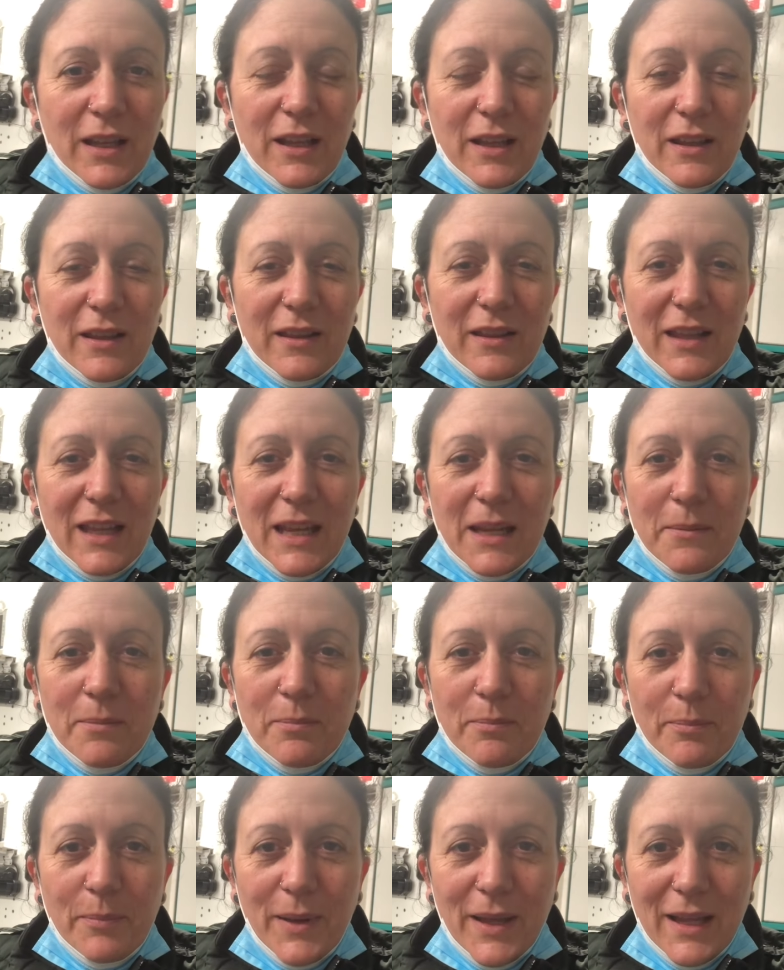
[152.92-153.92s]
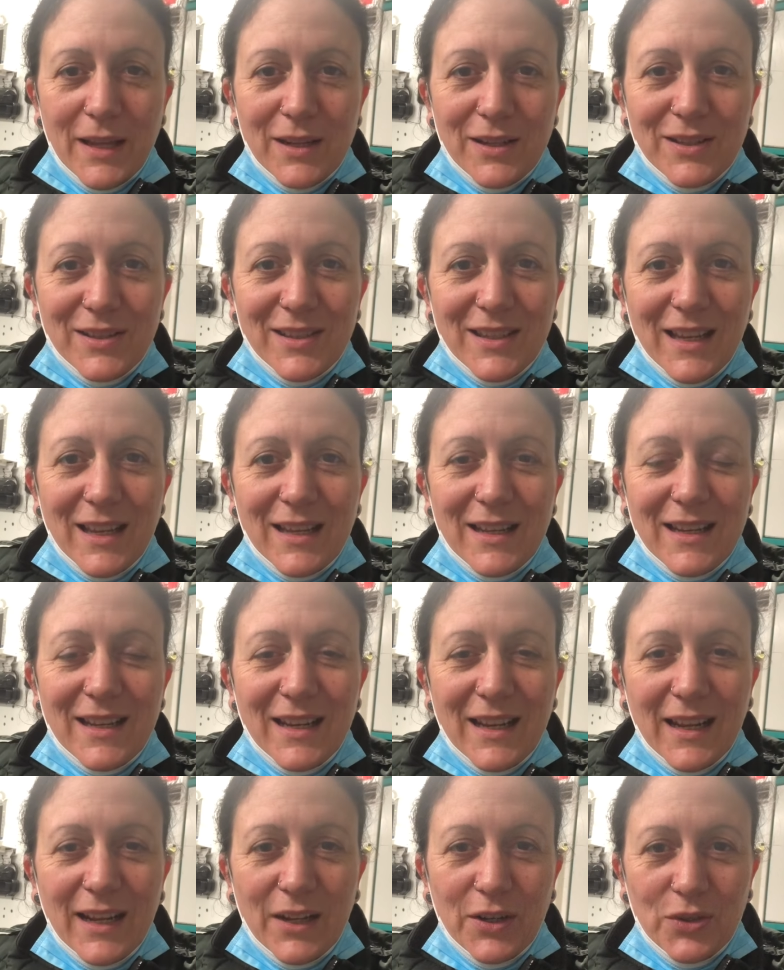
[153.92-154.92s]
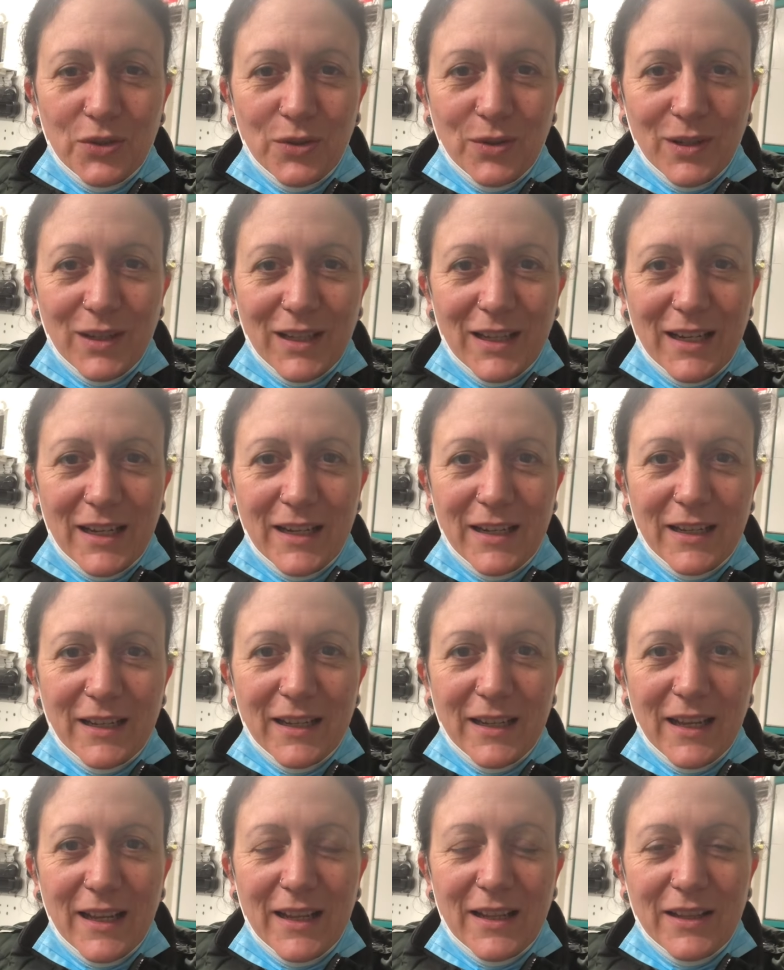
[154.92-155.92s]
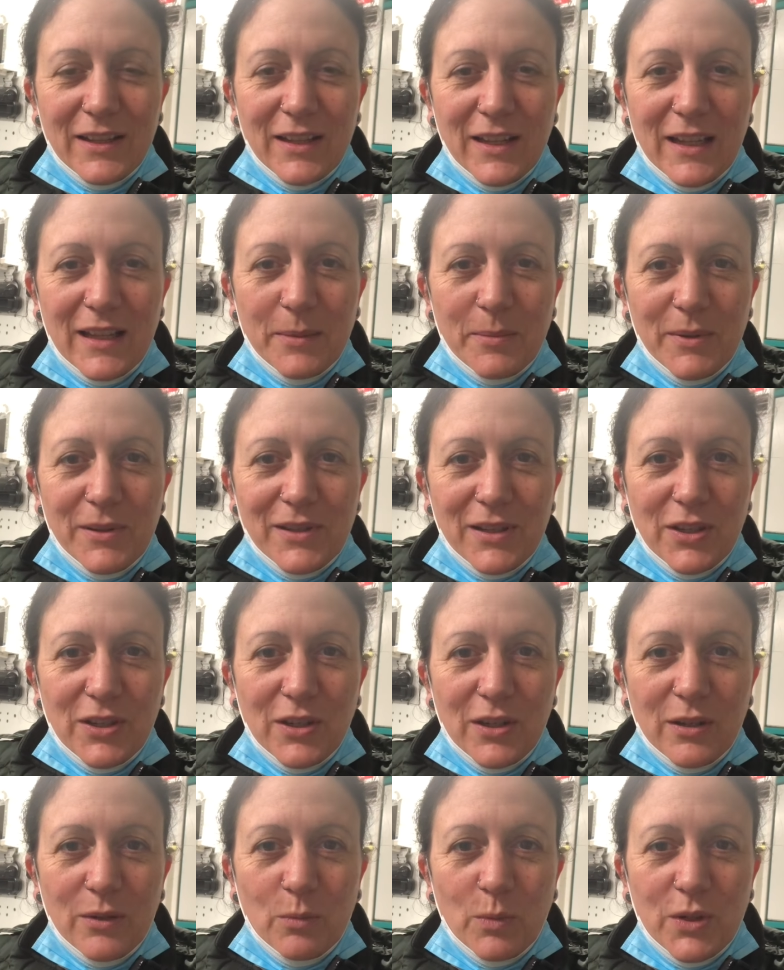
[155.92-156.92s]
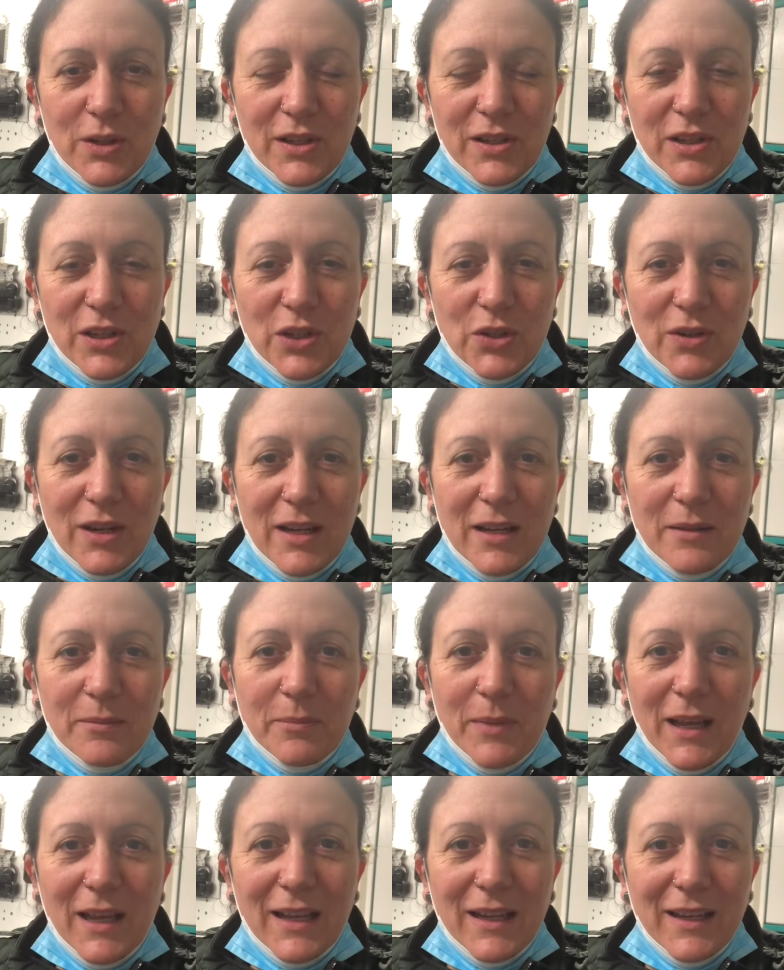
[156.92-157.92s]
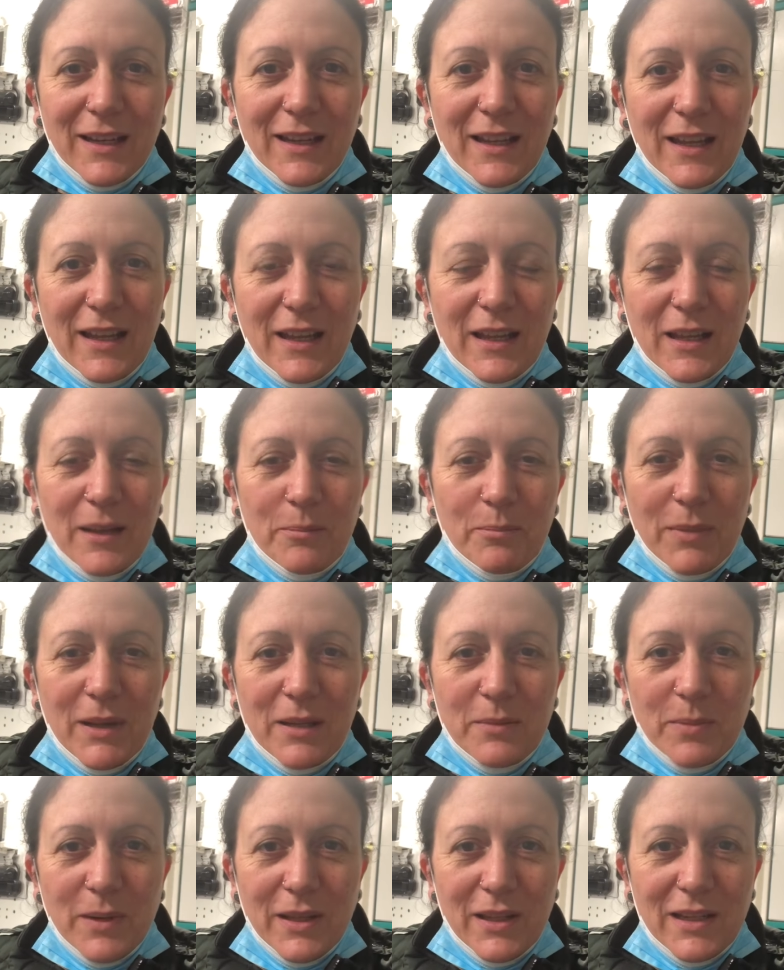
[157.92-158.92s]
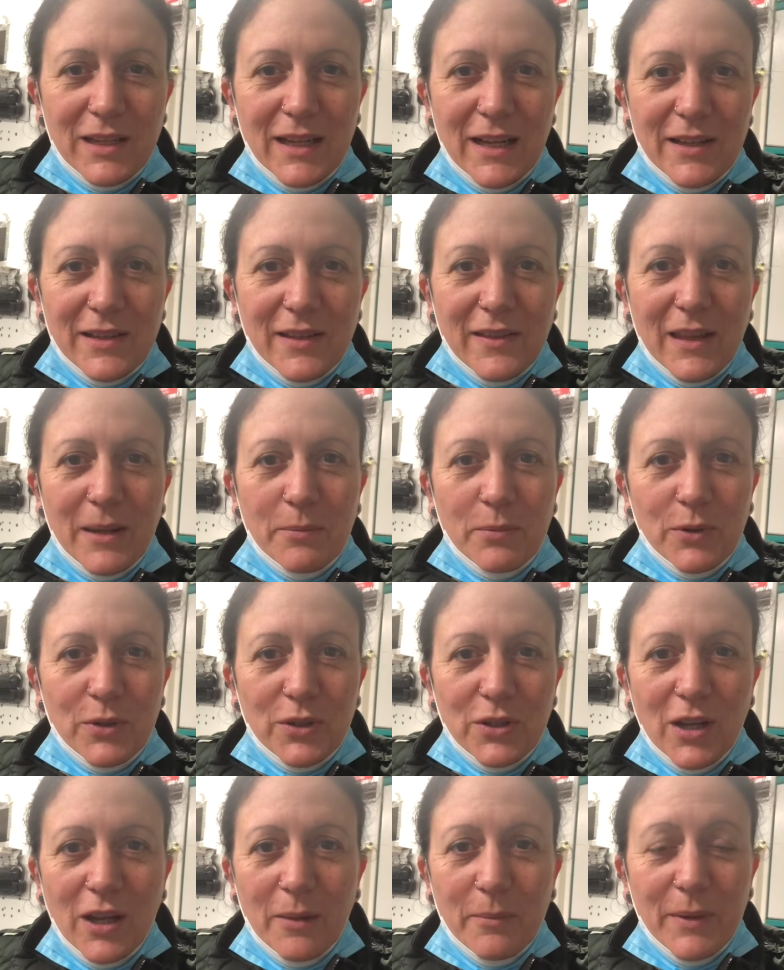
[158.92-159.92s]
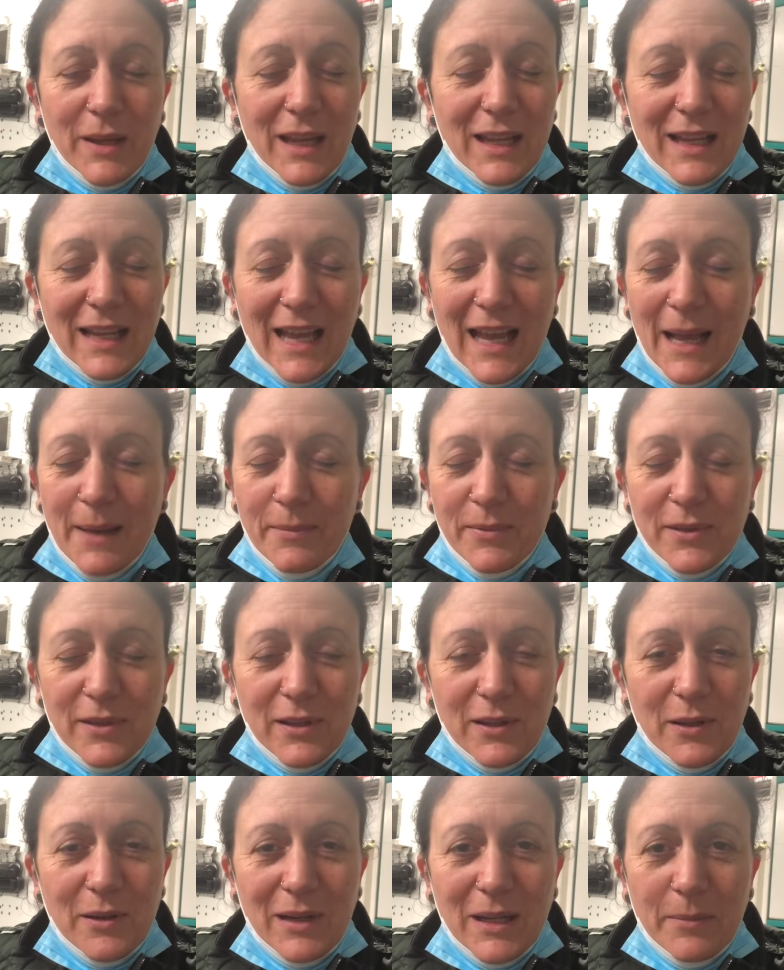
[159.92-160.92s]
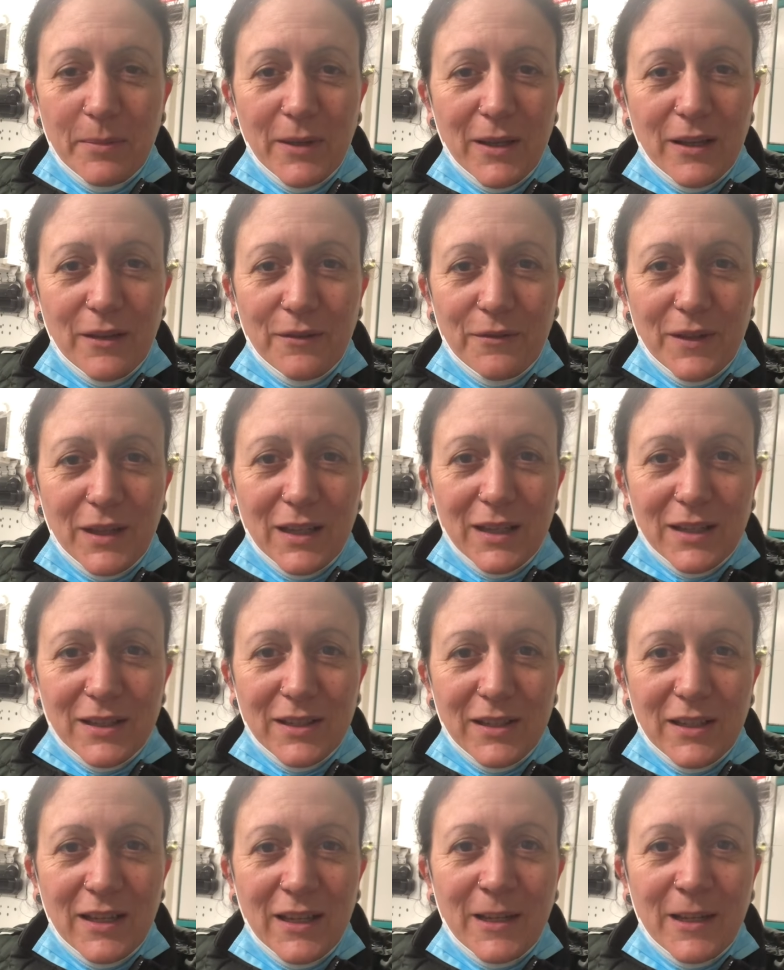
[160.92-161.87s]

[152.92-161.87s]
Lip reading: they bend naturally in the position which is straightened back, bend by the knees, and they push up, and it's absolutely perfect.